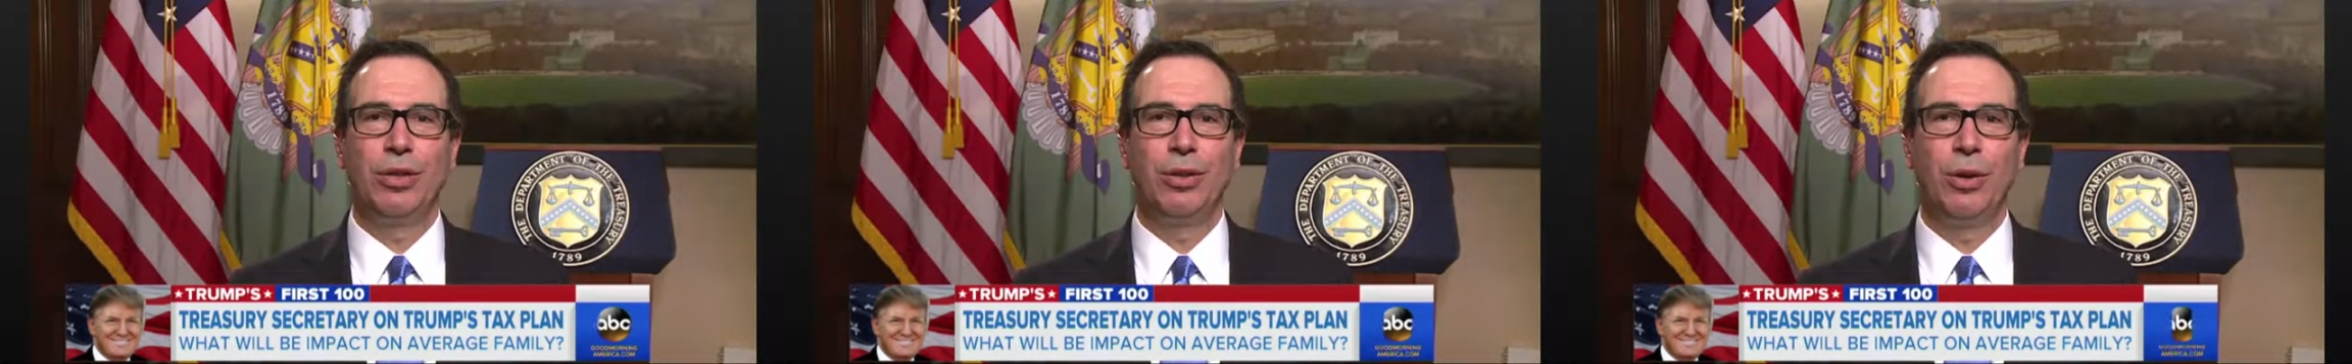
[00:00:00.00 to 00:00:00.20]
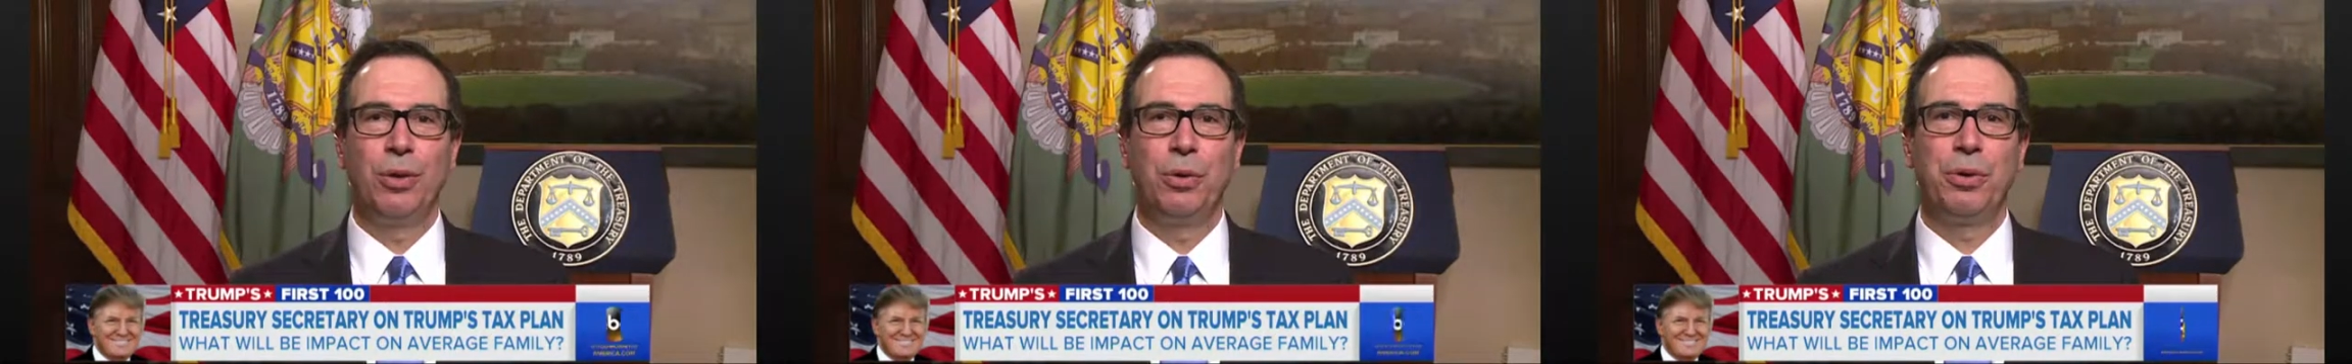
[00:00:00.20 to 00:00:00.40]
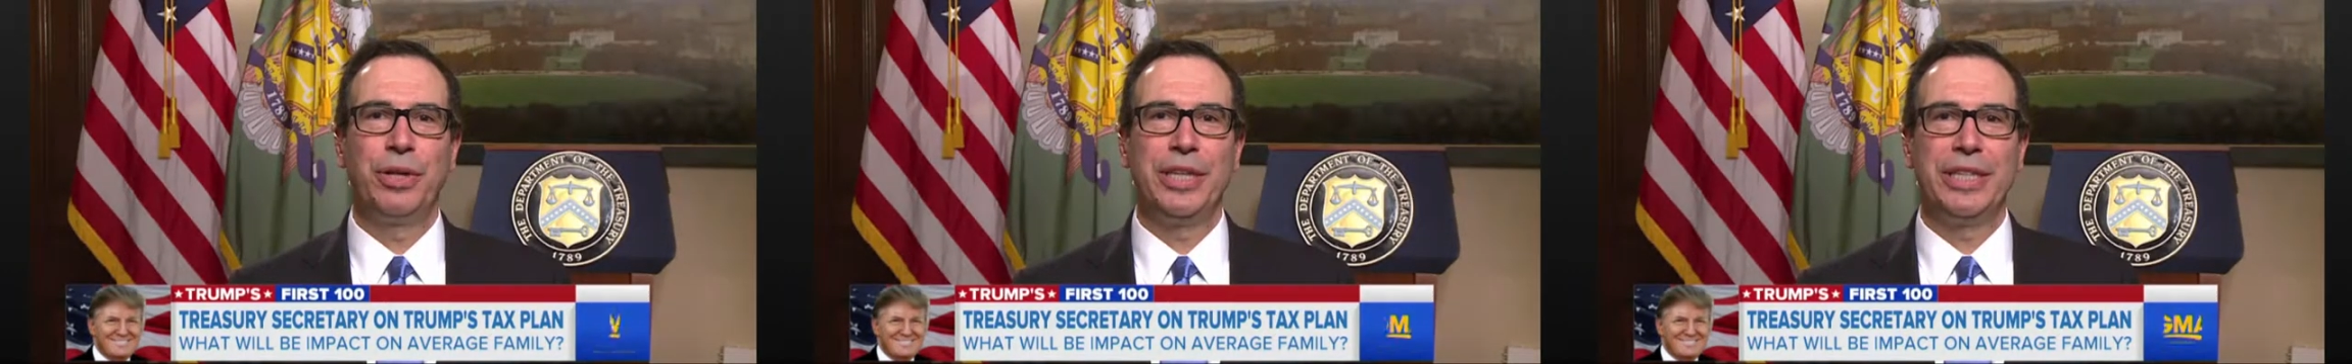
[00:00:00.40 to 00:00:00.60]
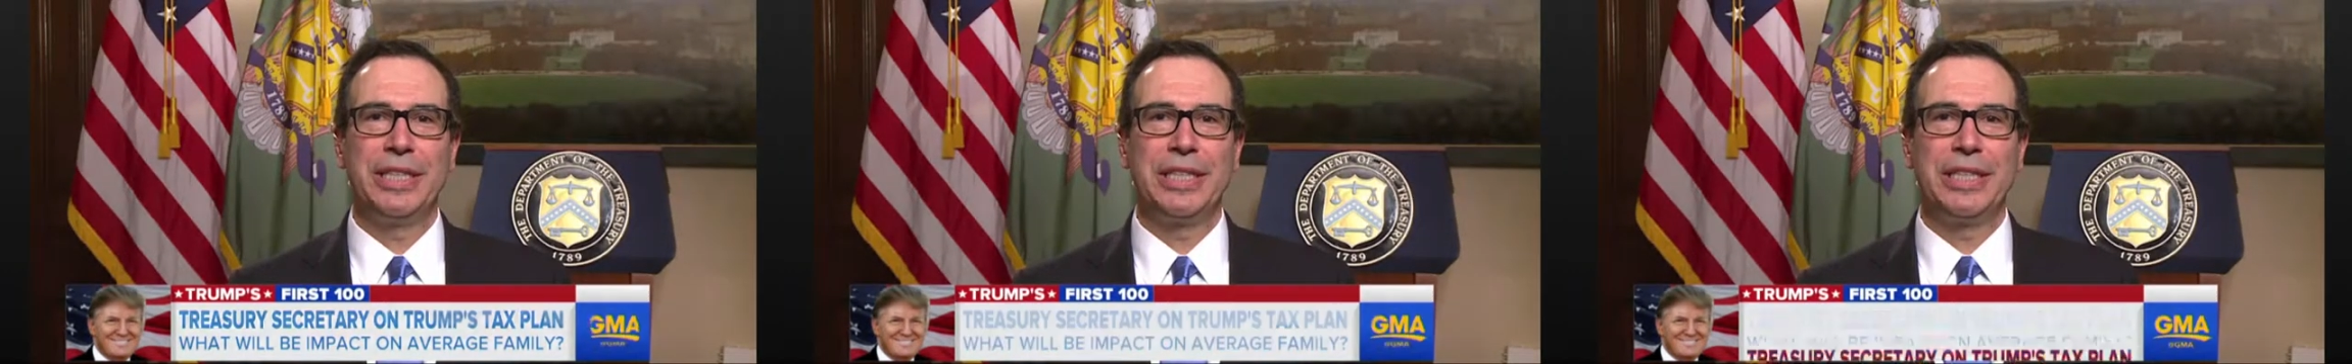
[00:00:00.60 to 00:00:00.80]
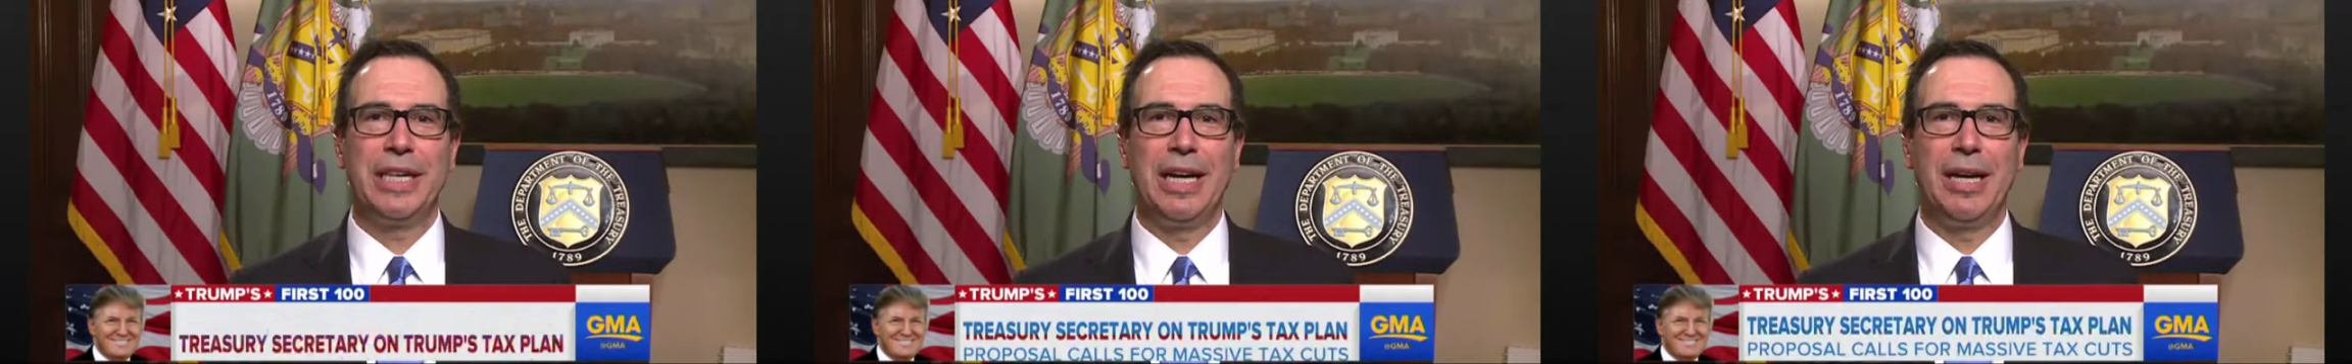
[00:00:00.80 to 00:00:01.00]
lowering
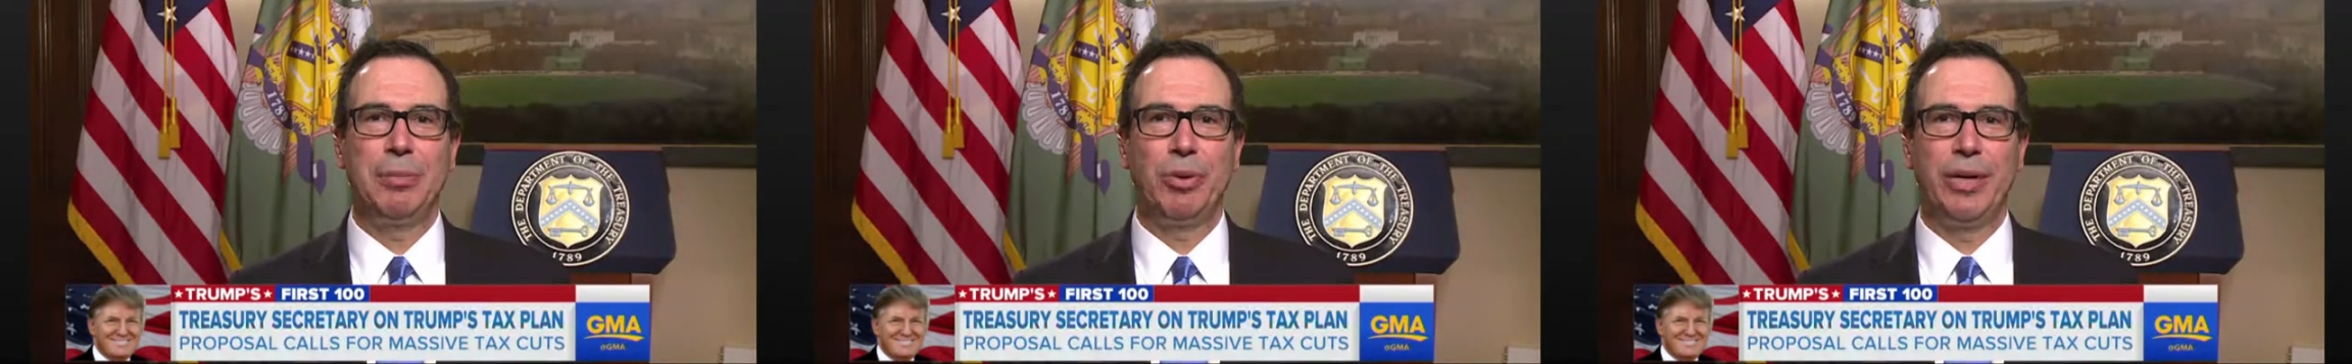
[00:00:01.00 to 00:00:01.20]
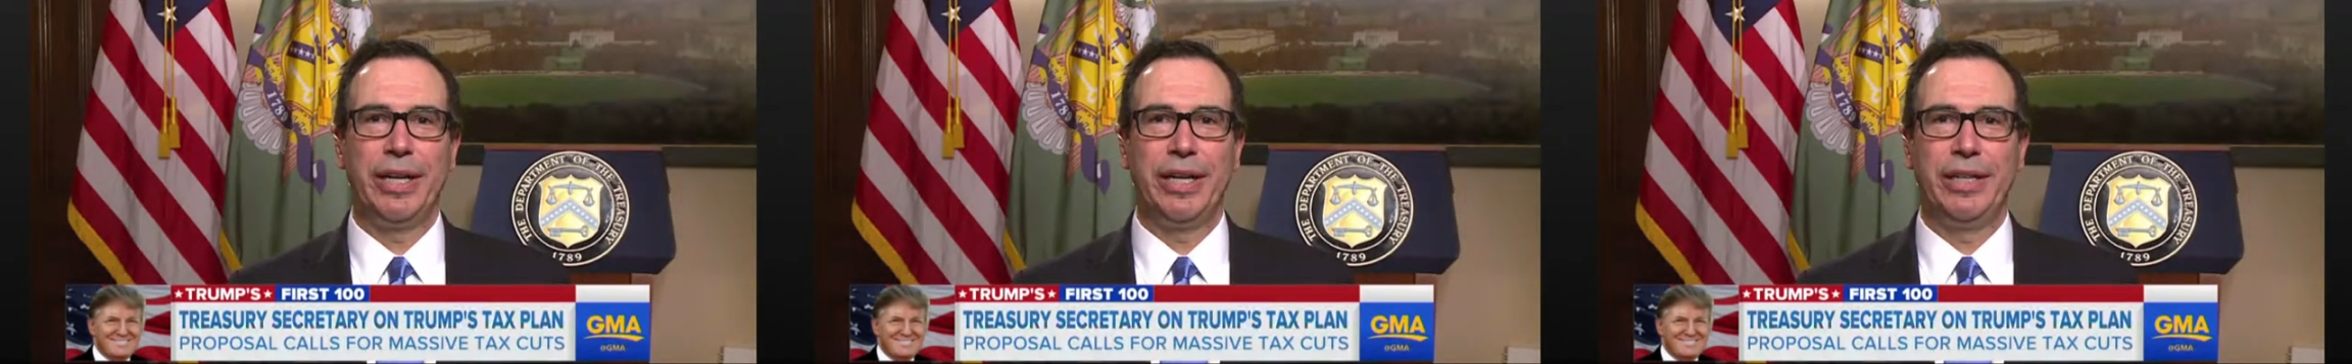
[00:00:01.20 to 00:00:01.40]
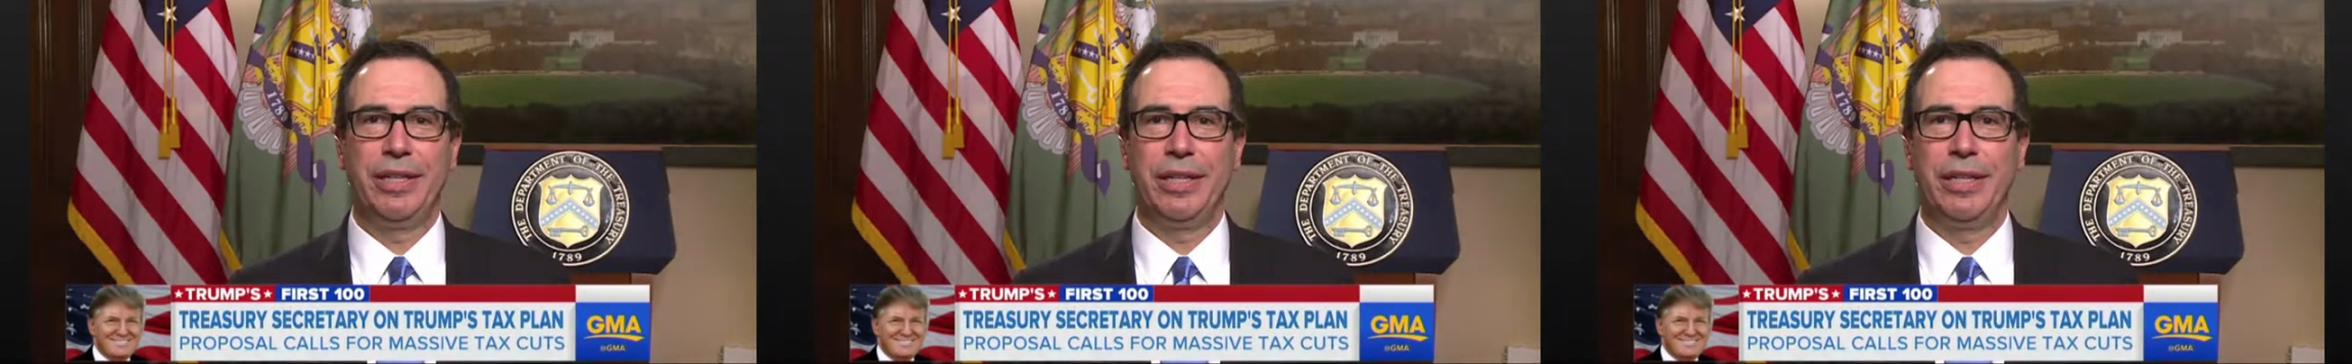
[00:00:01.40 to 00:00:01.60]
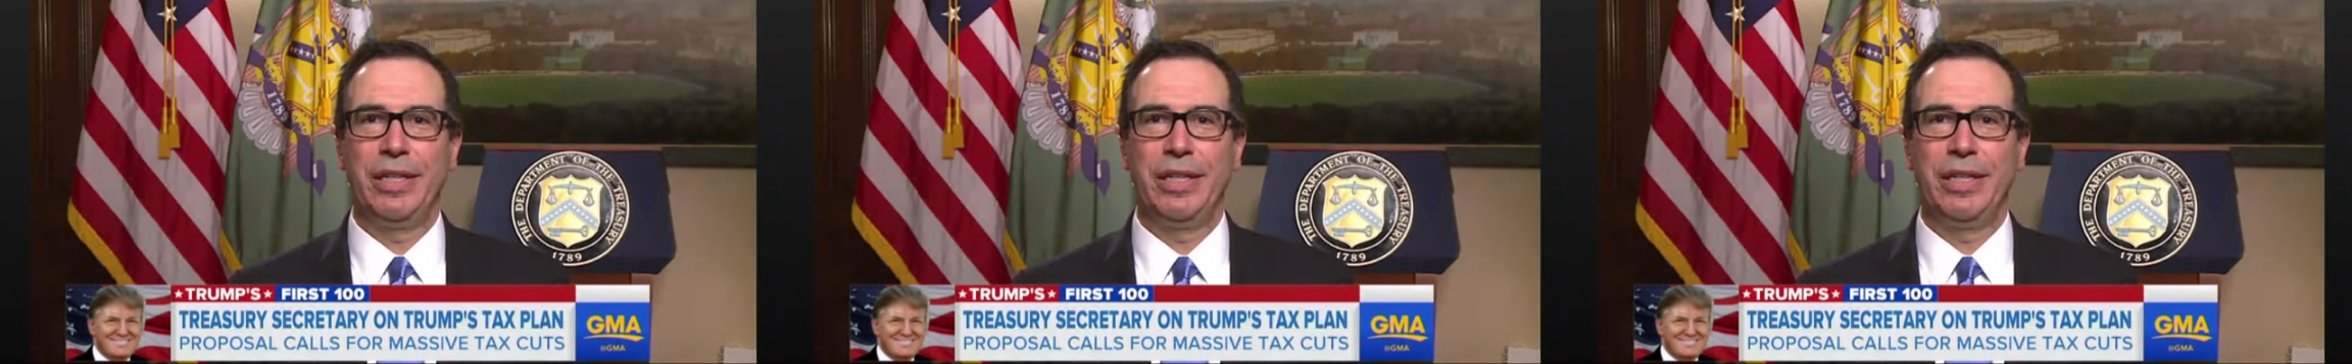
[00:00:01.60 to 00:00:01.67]
the top rate